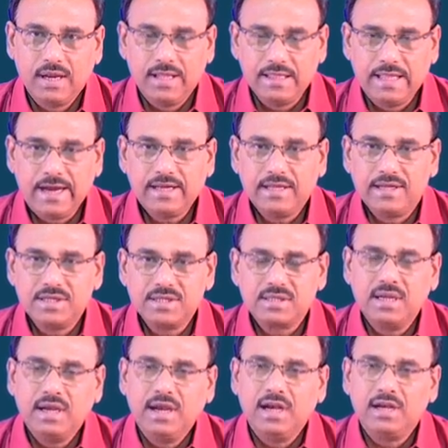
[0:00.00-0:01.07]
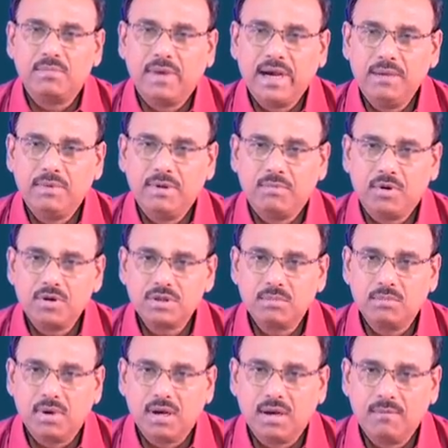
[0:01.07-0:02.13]
In that case, it might be
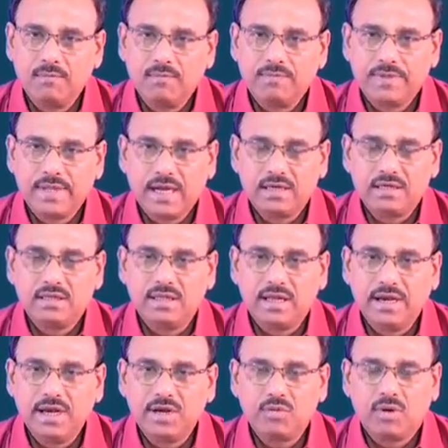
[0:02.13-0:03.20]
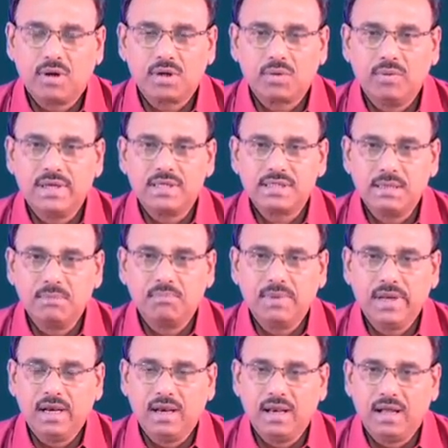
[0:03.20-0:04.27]
possible that the network will
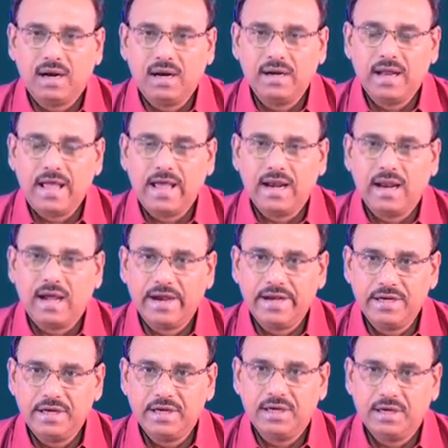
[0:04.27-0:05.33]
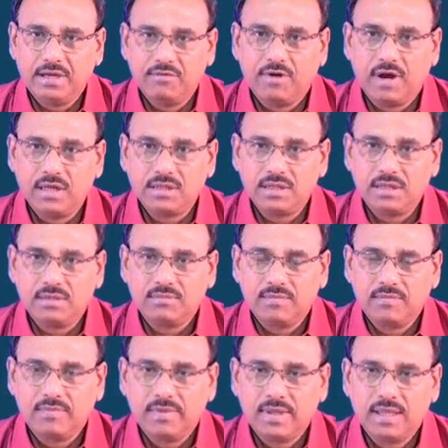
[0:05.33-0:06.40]
simply learn an identity function,
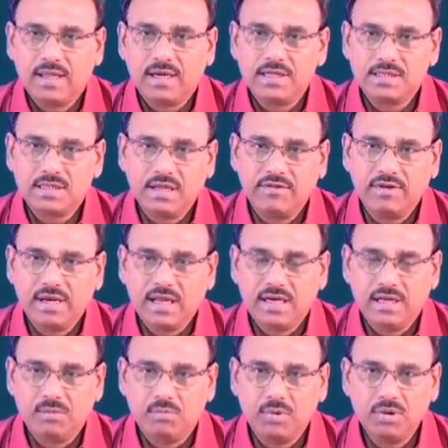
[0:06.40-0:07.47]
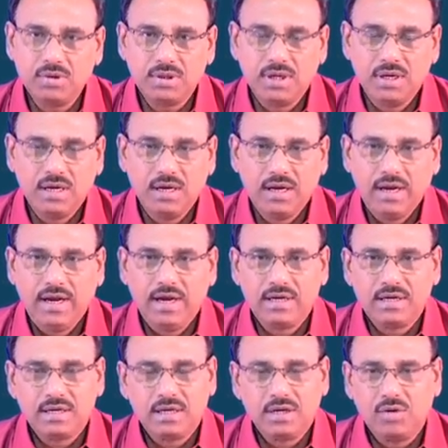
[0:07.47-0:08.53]
that is, given an input,
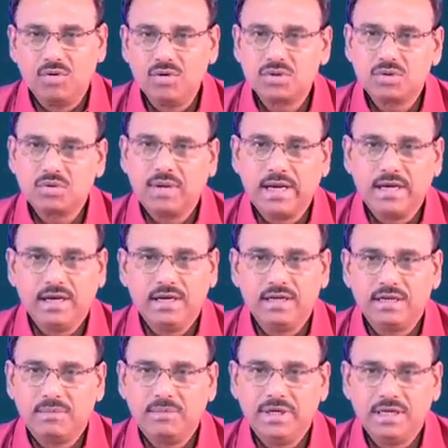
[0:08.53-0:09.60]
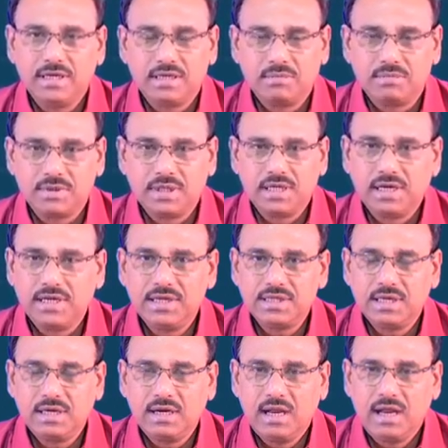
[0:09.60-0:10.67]
it goes through an intermediate
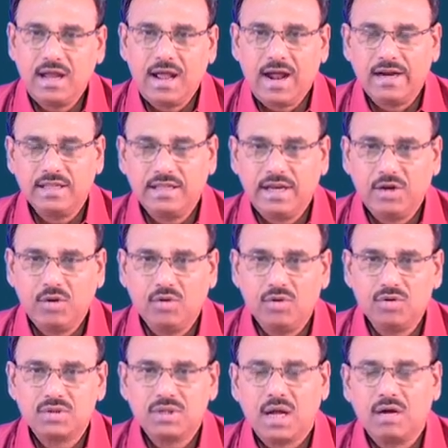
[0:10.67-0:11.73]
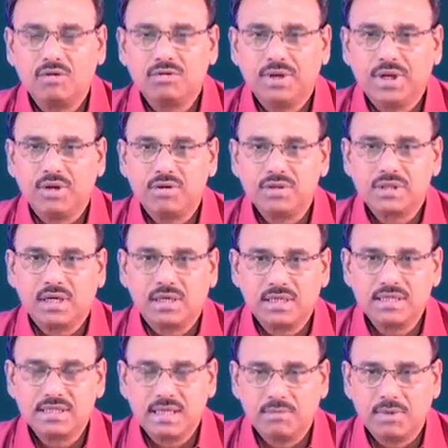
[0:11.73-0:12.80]
representation and then knows how to reconstruct
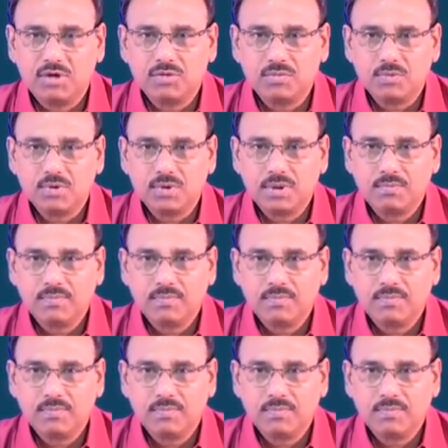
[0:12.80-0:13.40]
the same output.